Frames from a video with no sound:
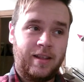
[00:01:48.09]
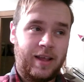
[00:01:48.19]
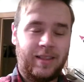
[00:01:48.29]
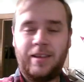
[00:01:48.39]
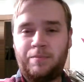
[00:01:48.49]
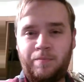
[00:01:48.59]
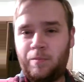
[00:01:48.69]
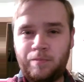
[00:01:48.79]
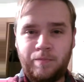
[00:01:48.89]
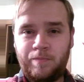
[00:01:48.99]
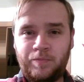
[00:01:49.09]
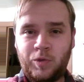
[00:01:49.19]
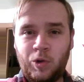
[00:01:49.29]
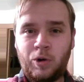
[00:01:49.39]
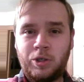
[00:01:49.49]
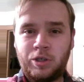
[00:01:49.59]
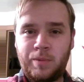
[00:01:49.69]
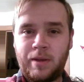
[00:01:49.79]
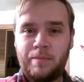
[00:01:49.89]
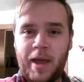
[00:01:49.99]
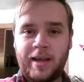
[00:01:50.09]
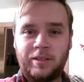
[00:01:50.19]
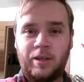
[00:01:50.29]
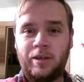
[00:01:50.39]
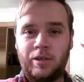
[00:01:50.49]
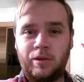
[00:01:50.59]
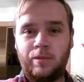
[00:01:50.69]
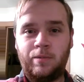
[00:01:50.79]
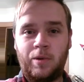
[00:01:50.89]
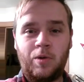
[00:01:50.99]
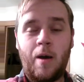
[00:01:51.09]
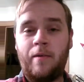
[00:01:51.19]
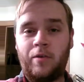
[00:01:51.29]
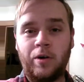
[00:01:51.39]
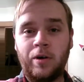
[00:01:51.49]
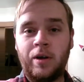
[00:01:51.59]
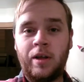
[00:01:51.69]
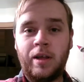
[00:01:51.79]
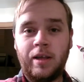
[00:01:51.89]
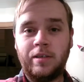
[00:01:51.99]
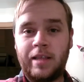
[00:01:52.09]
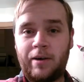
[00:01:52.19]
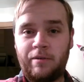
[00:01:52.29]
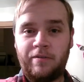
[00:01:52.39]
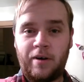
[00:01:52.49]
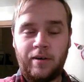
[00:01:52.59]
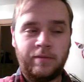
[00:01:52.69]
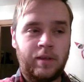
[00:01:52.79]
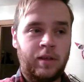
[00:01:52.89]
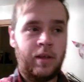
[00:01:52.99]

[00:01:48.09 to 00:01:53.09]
like, the torch is being passed on to whomever, is now involved.